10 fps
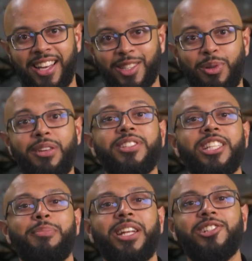As
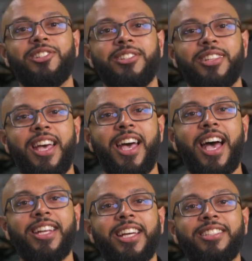previously mentioned,
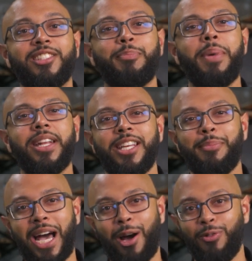NX has many
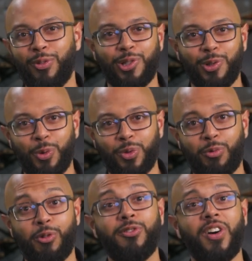powerful tools
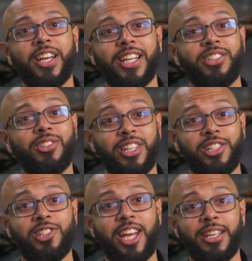for refining
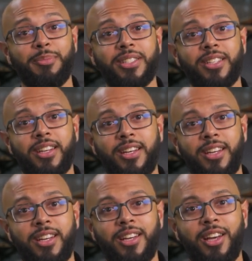solid shapes.
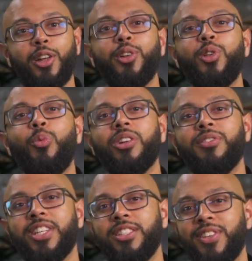Another one
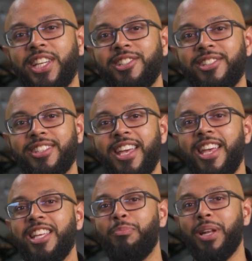of these features
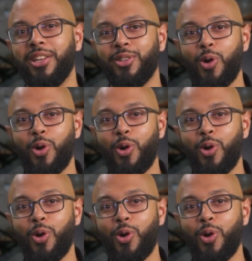is Blend